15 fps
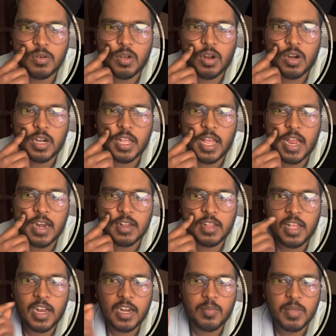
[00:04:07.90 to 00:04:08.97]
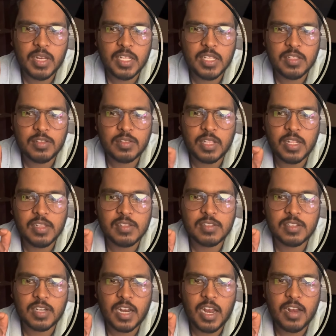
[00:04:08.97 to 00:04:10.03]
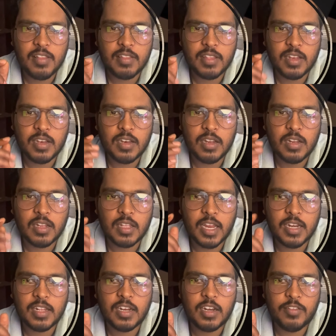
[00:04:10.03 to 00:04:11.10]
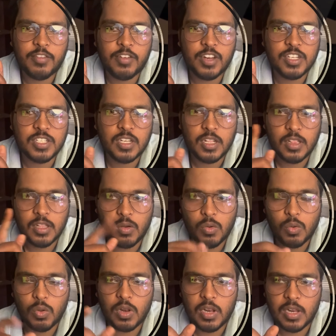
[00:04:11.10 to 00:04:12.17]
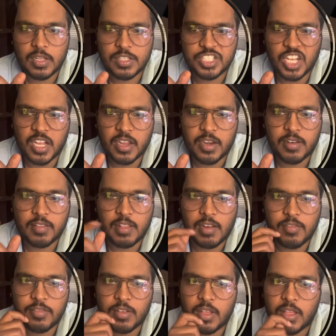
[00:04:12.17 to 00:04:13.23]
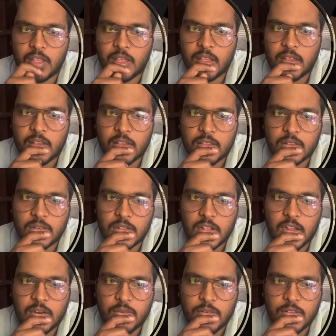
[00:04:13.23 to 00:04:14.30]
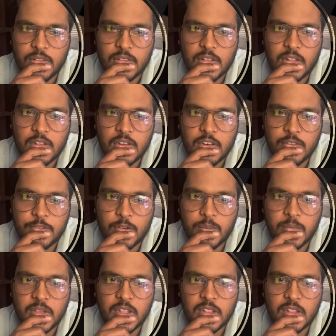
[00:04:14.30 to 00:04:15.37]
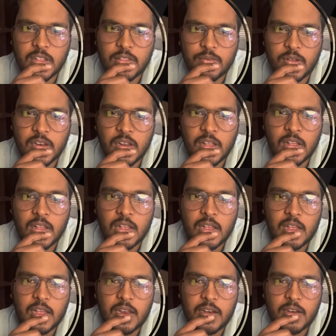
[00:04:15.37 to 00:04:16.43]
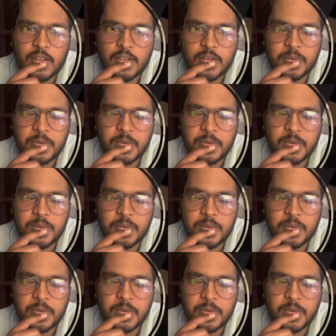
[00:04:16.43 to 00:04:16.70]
not add that many thin strands and get the definition in the whole chunk itself. So that was the learning for me in this one. And